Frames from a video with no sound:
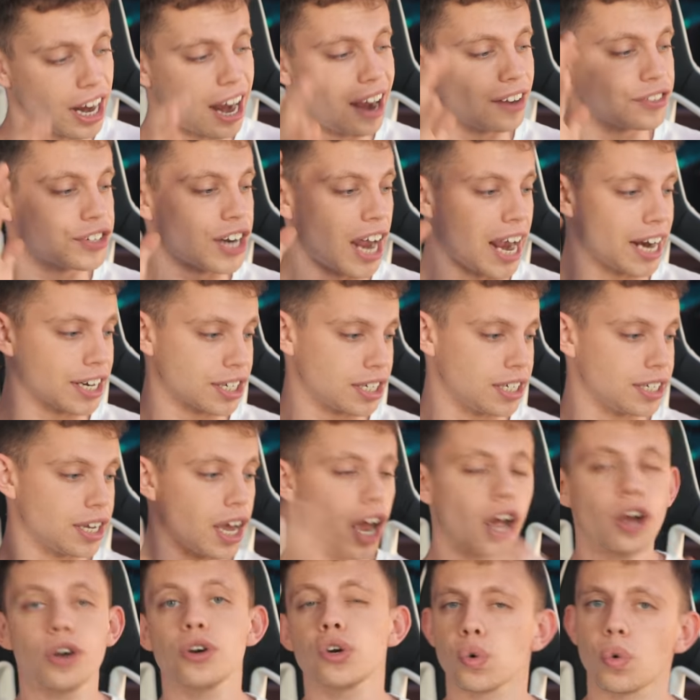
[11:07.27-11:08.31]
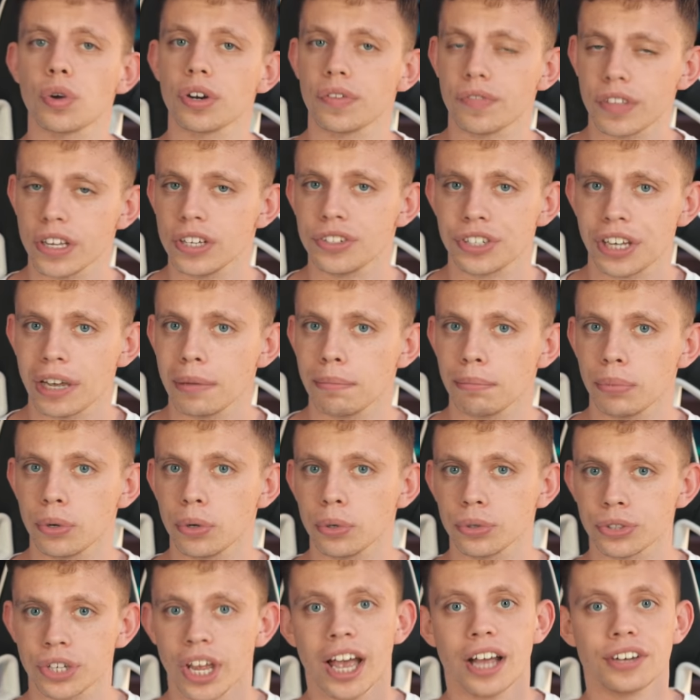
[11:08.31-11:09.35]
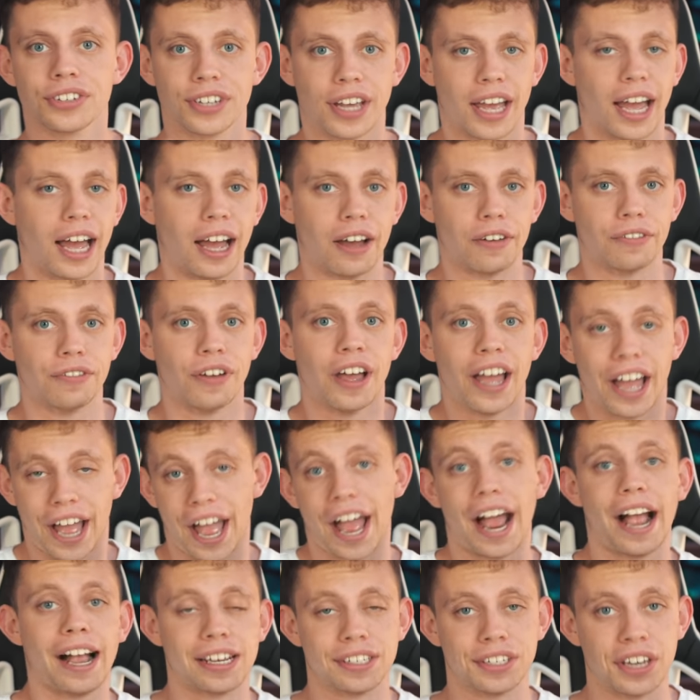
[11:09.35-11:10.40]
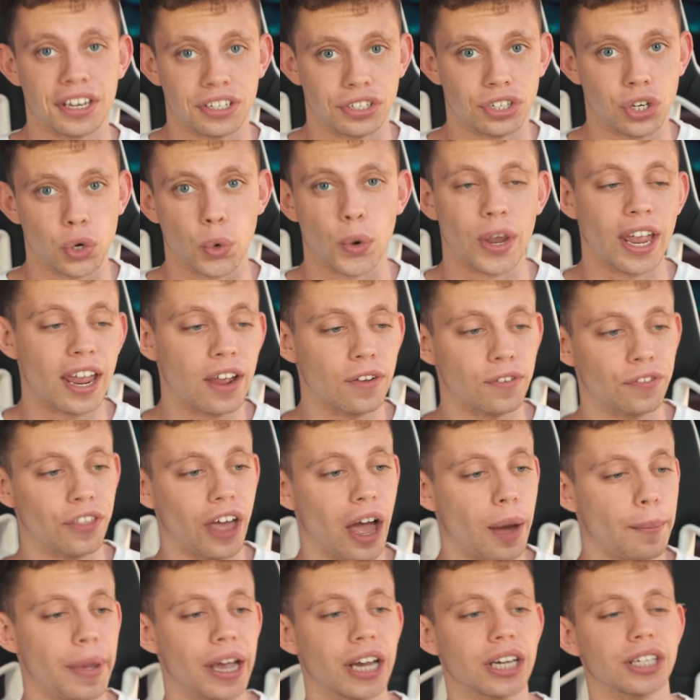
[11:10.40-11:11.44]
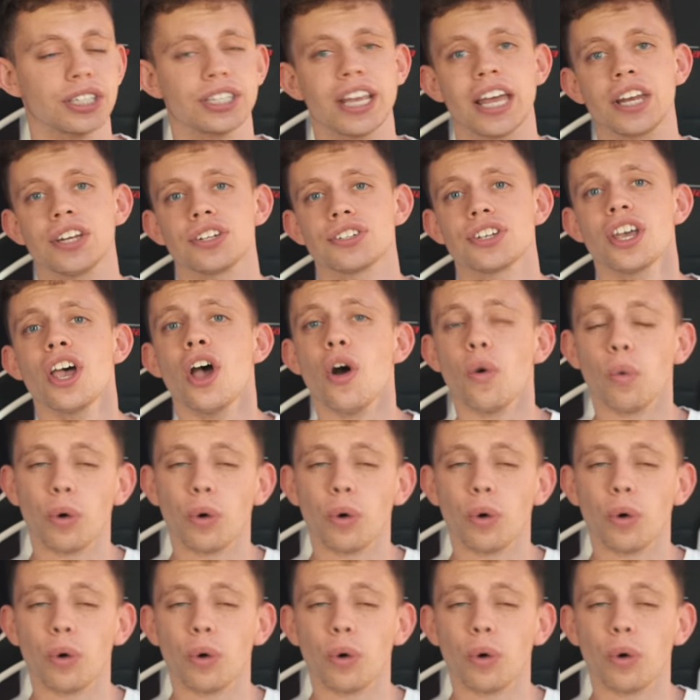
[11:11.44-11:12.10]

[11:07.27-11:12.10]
You have to actually own one of these gimbals to have access to it, if that makes sense.